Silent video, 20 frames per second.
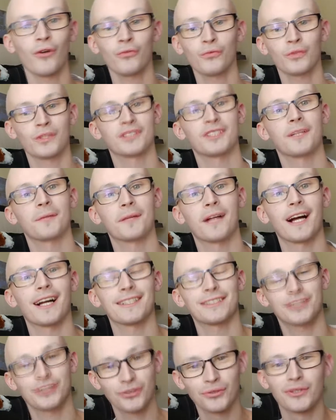What is up
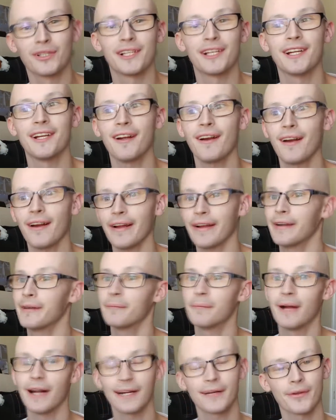guys, Troy here, and I'm
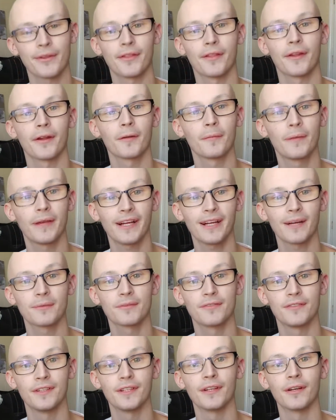back with another pickups
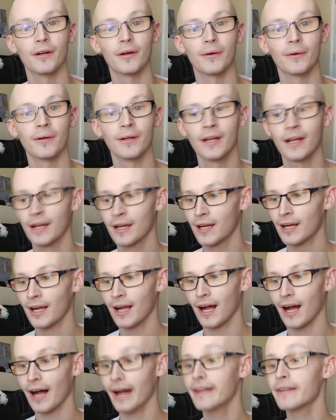video.
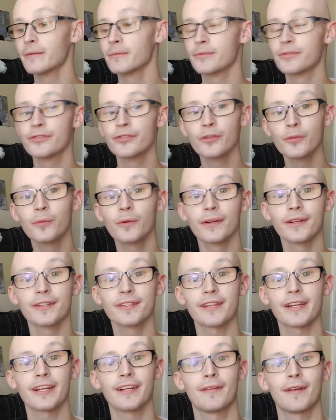I am super
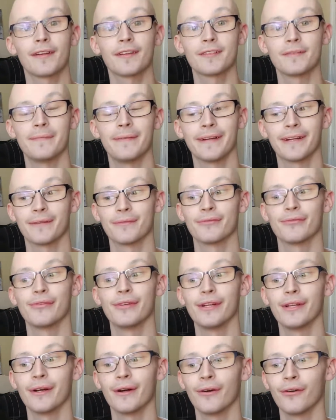excited about this pickups
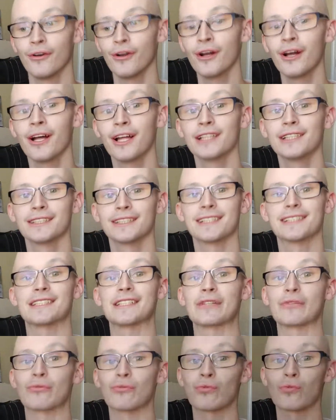video. Let's
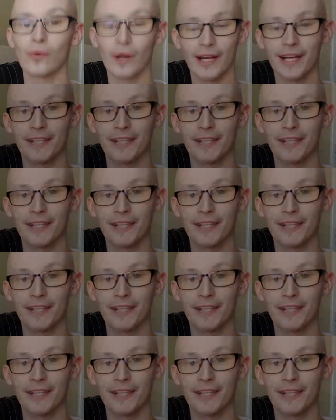get right